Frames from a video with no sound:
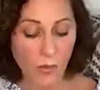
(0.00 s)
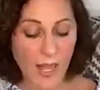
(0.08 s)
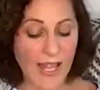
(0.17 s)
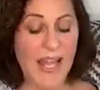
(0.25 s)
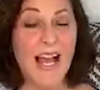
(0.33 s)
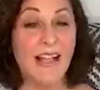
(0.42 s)

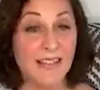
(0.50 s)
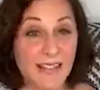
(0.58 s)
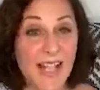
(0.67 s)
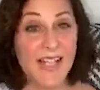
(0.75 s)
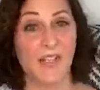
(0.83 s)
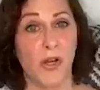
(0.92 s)
Okay,
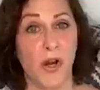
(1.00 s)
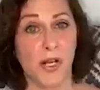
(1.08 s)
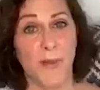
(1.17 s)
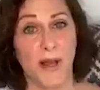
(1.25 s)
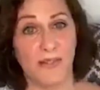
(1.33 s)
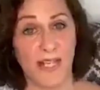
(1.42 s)
let's
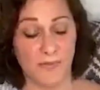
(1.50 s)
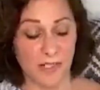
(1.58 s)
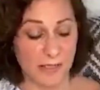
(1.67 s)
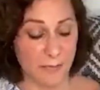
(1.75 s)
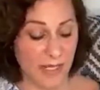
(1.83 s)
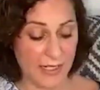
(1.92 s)
talk about
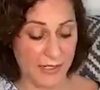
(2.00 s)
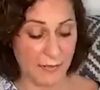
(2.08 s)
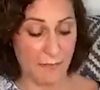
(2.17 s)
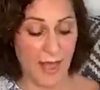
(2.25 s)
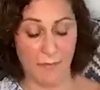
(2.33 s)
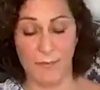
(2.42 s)
David's
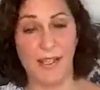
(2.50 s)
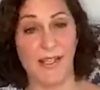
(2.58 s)
mighty men,